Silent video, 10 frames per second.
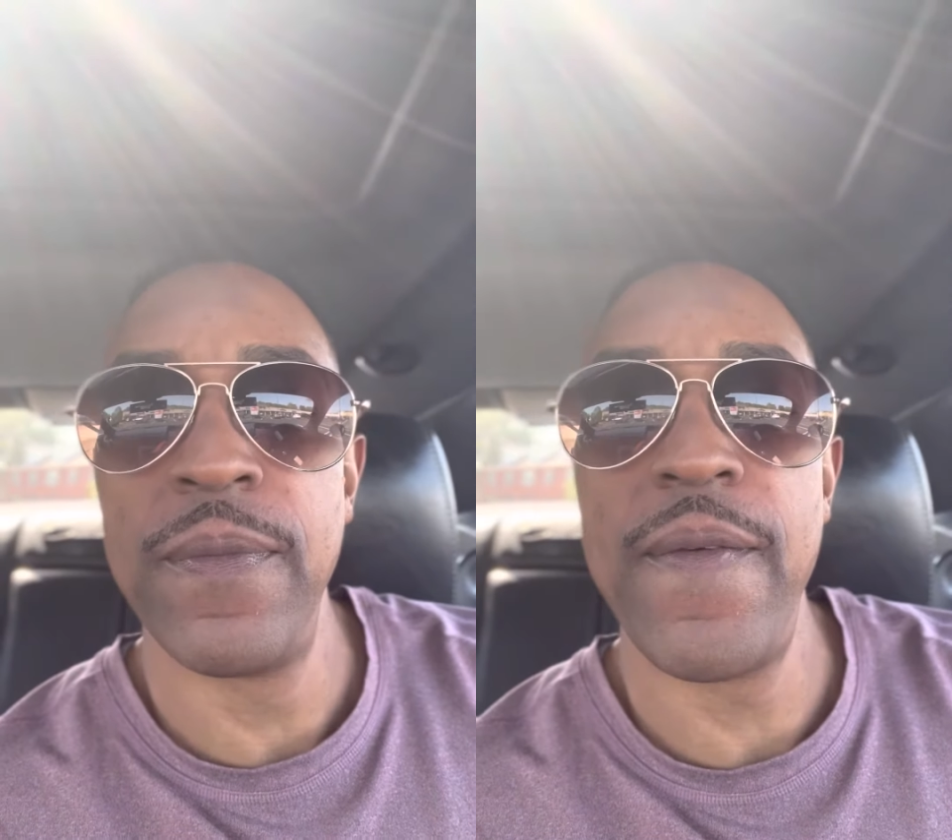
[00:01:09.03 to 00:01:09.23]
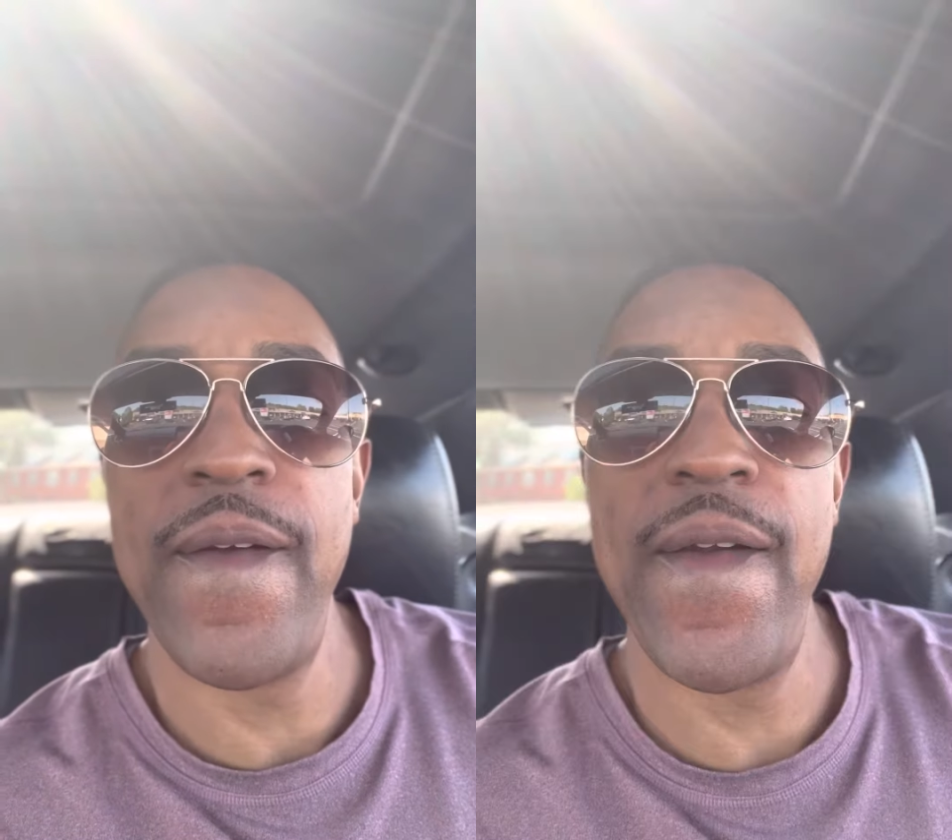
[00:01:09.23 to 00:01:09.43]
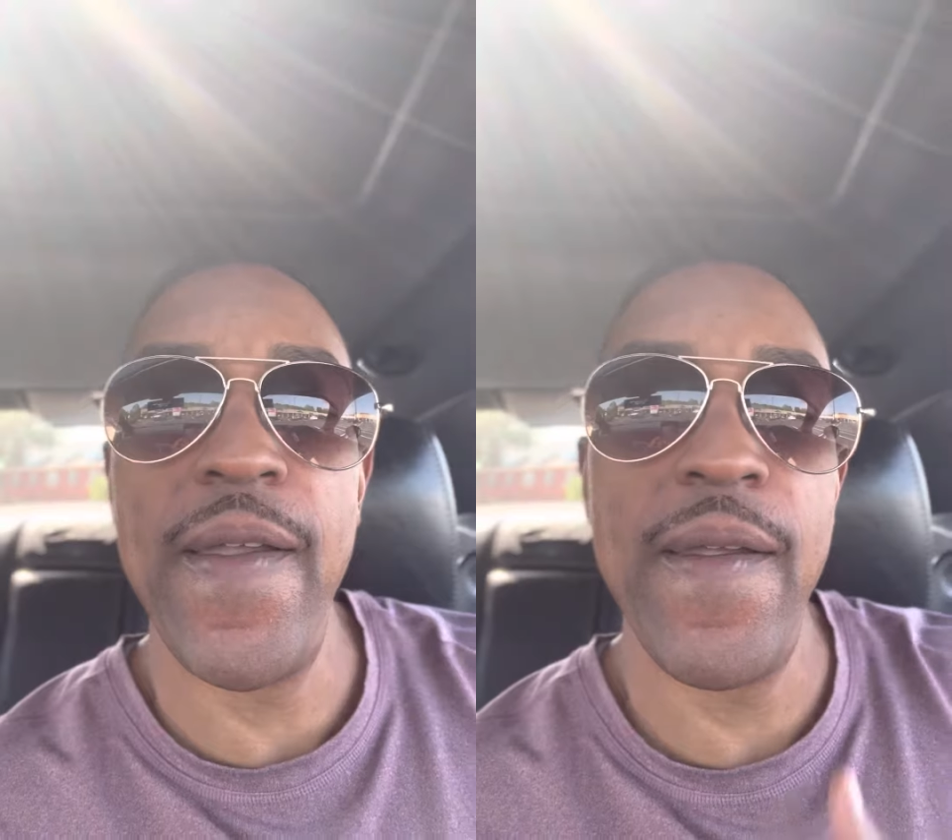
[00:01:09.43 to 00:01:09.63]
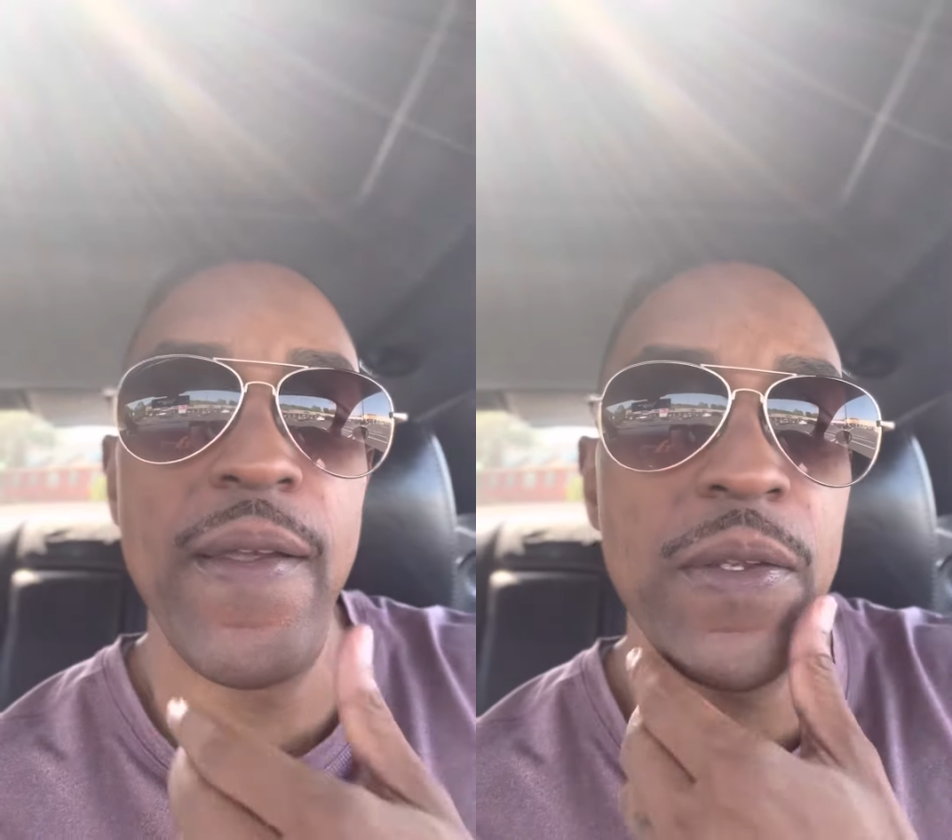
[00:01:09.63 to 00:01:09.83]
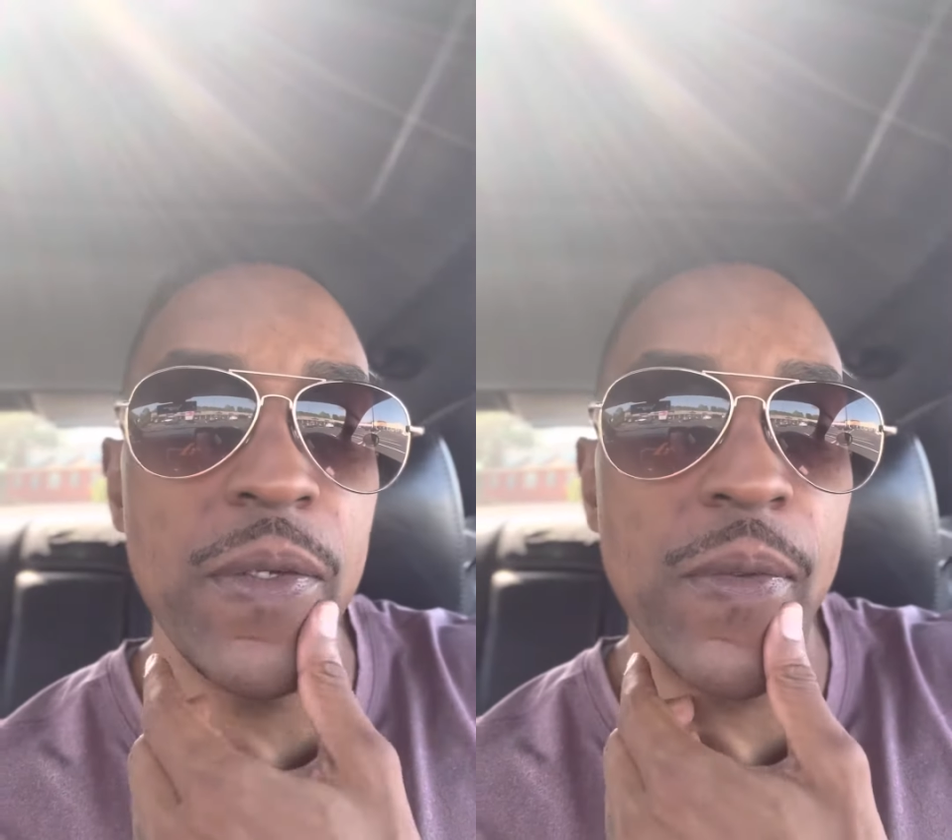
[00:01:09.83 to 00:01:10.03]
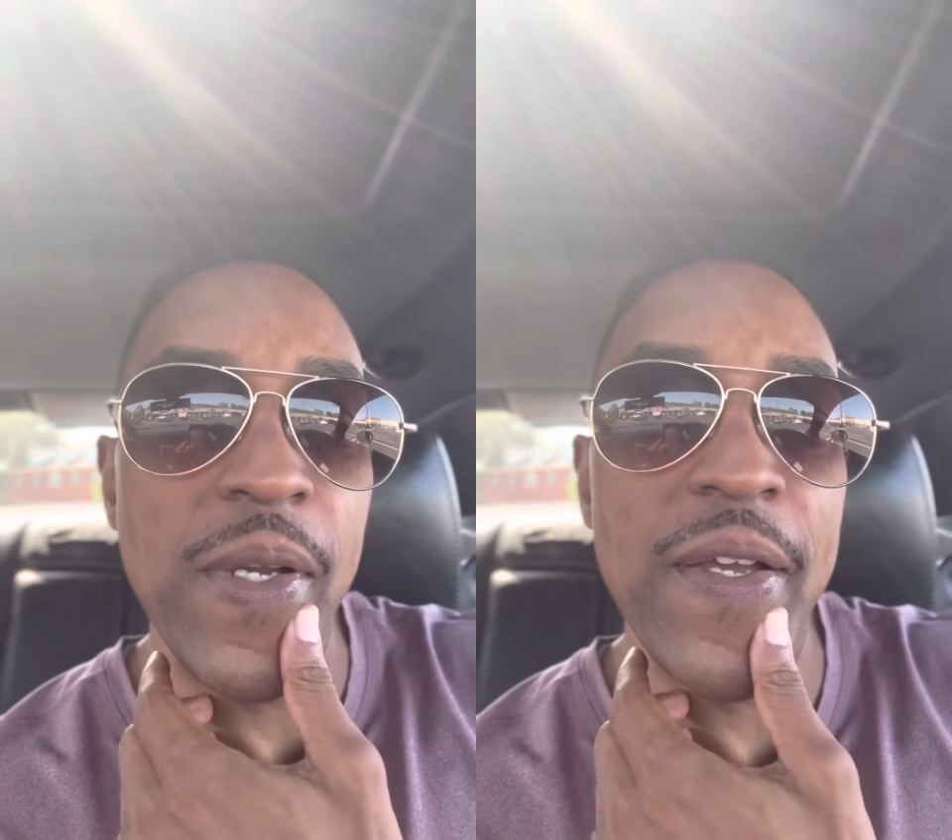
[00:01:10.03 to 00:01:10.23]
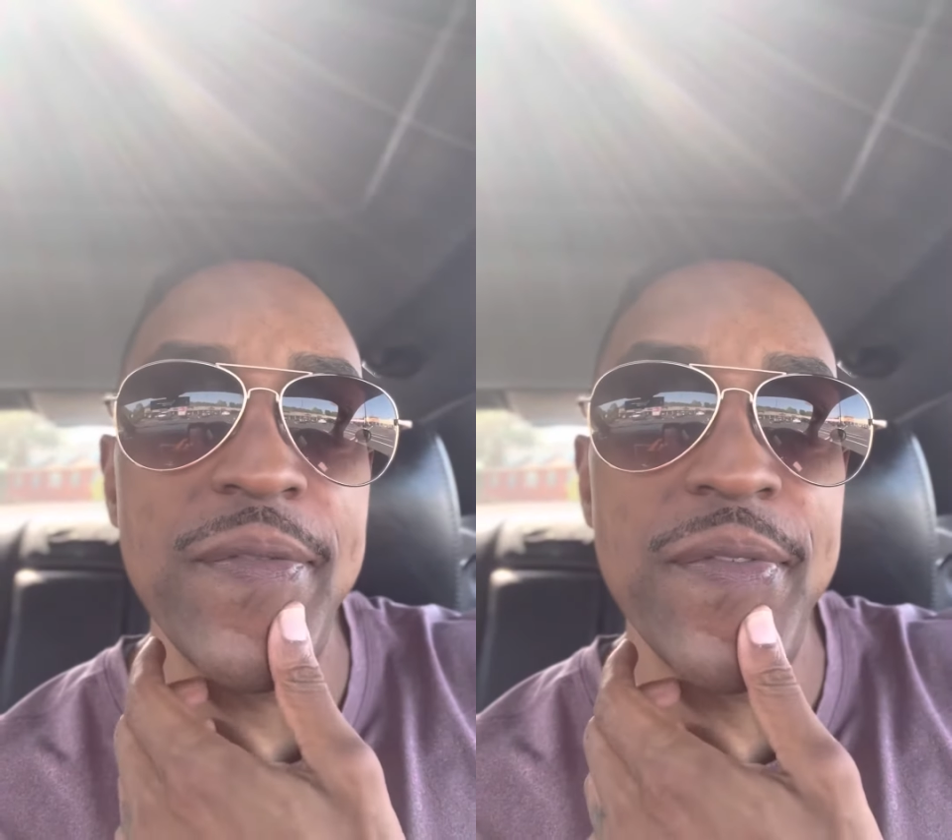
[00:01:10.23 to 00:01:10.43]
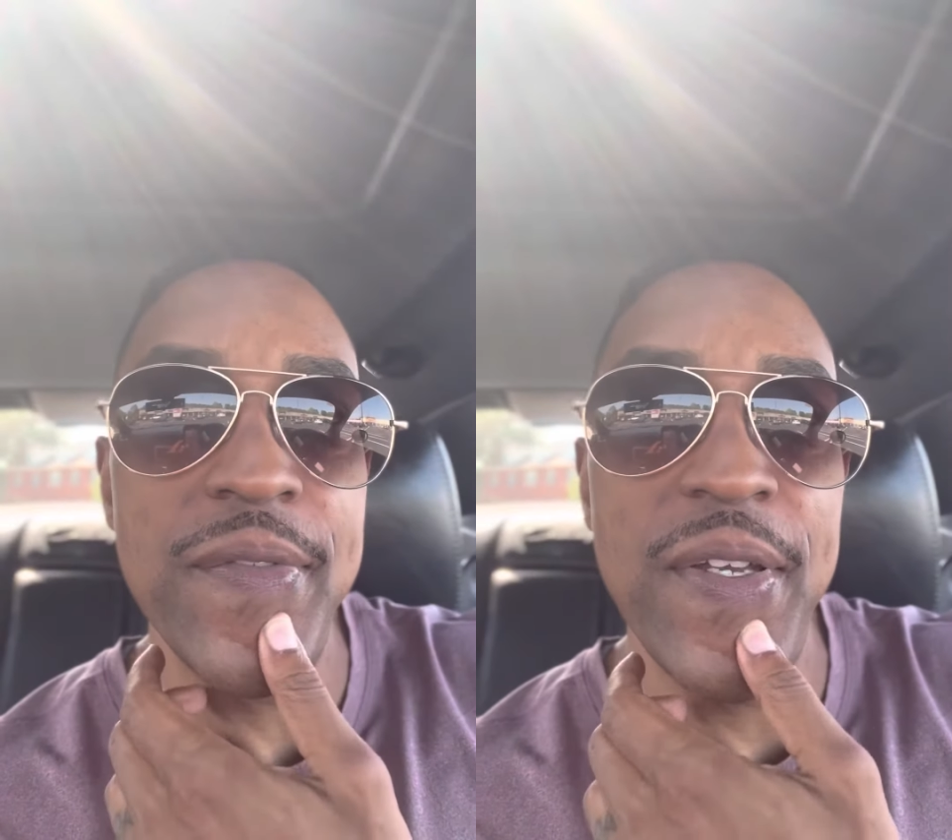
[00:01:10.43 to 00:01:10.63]
and you know, have
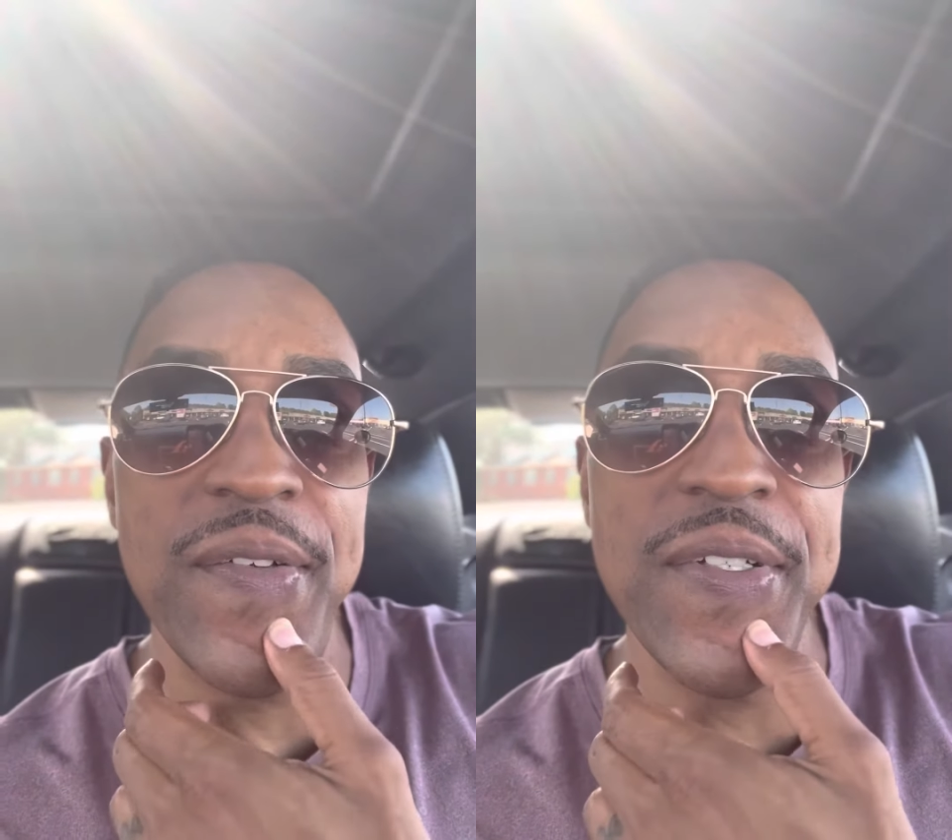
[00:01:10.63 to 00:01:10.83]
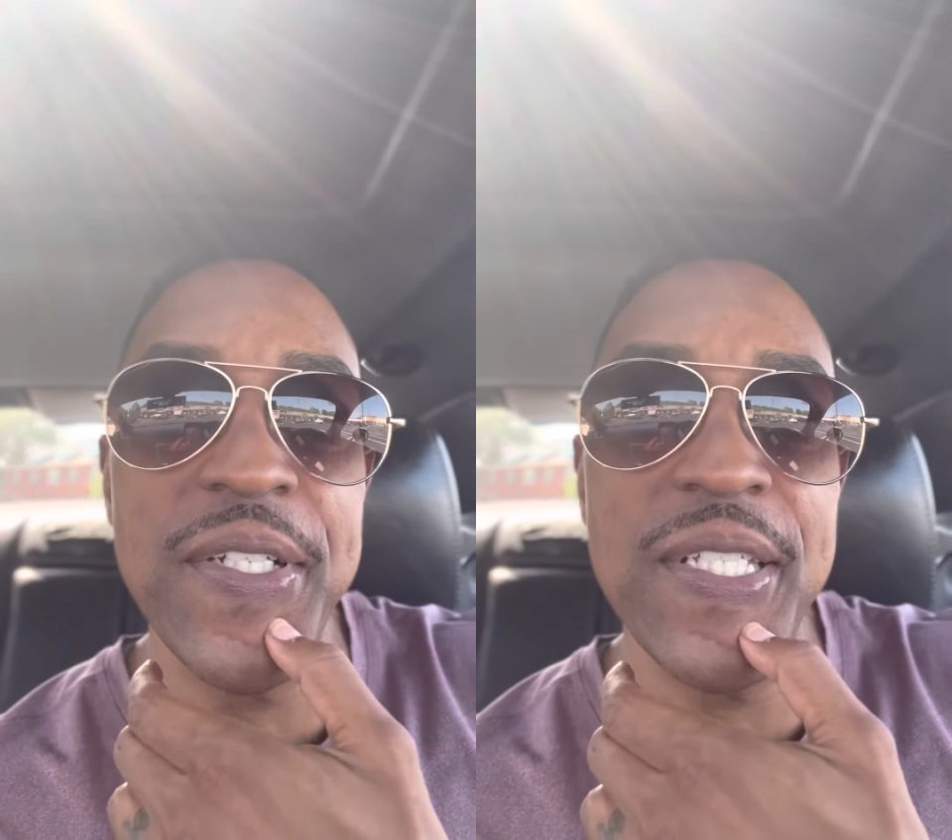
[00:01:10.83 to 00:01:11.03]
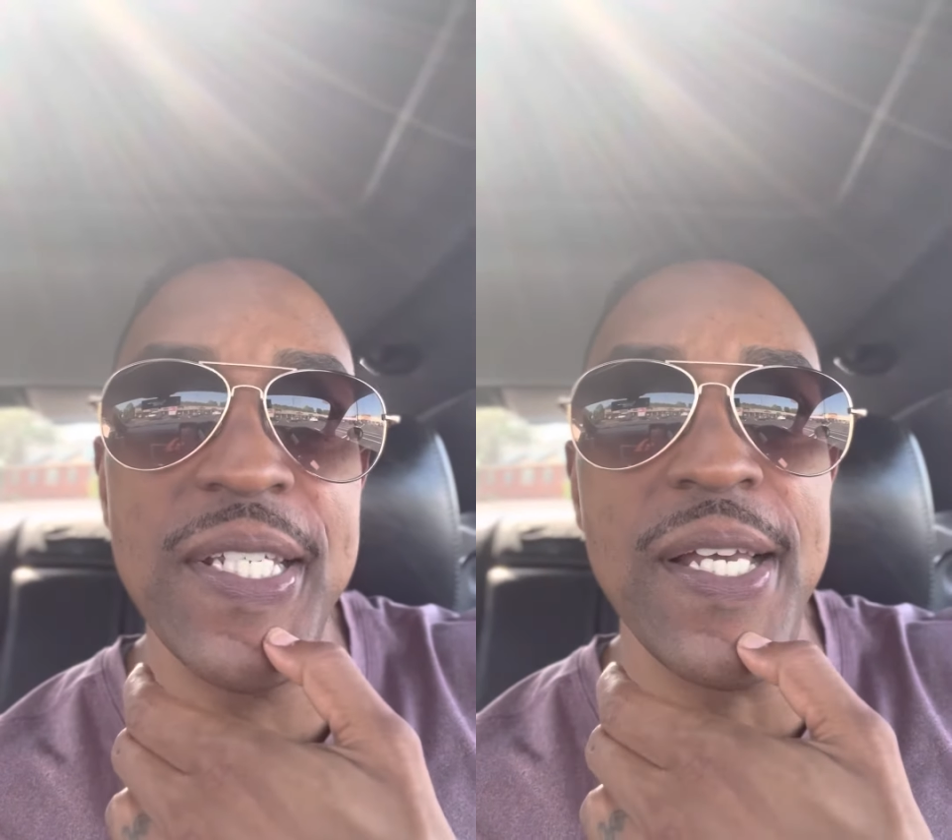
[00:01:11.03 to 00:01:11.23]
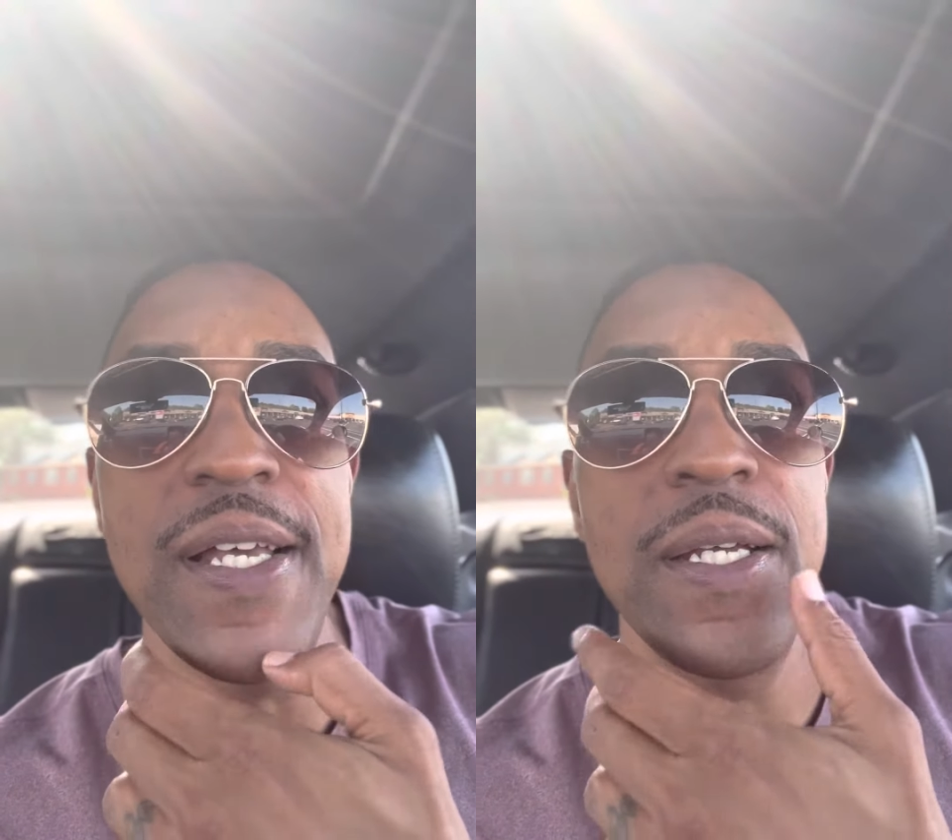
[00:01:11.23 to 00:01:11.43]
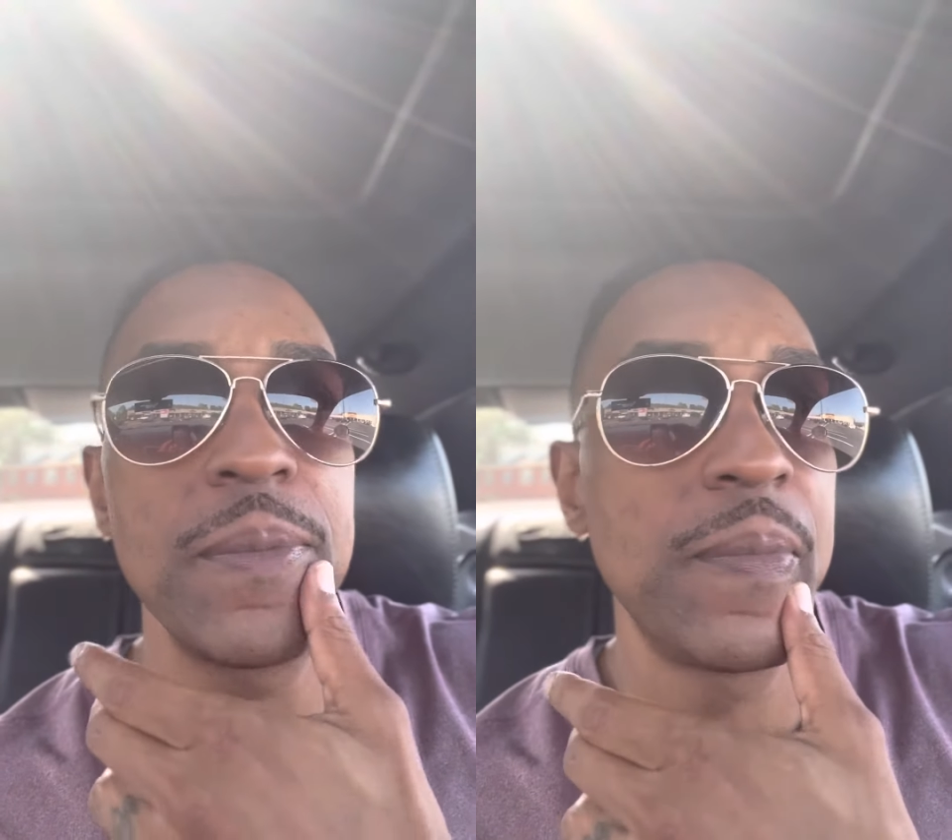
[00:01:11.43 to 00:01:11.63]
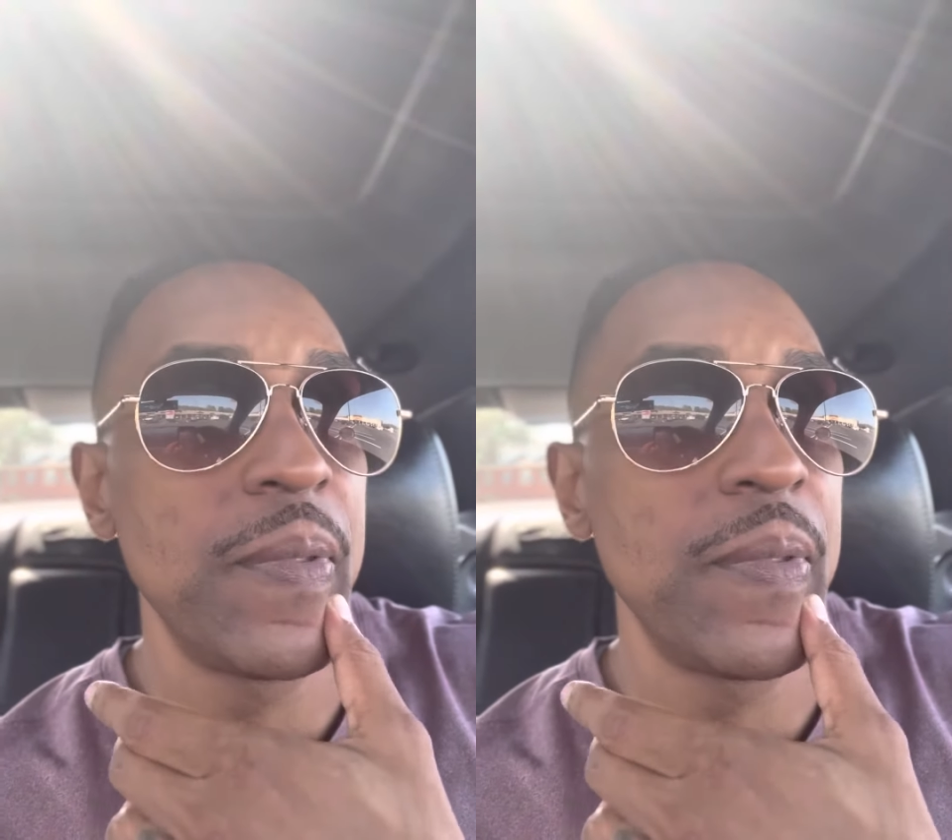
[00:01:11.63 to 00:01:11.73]
have a good time